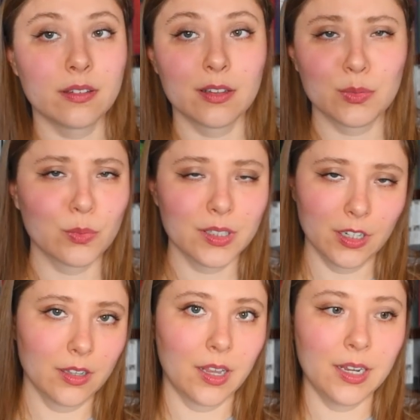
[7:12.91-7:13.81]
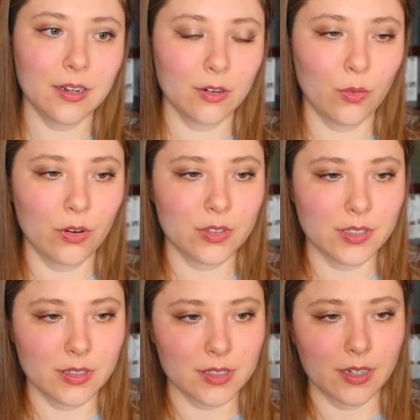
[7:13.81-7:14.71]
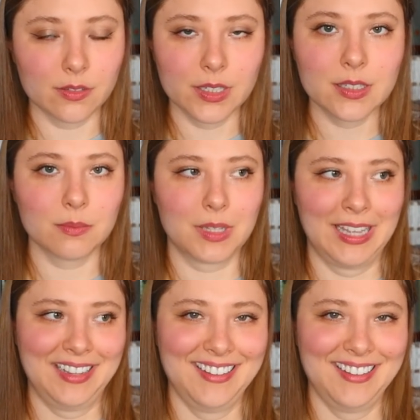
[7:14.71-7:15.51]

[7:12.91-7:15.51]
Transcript: and that's really all I need in order to decide to read something.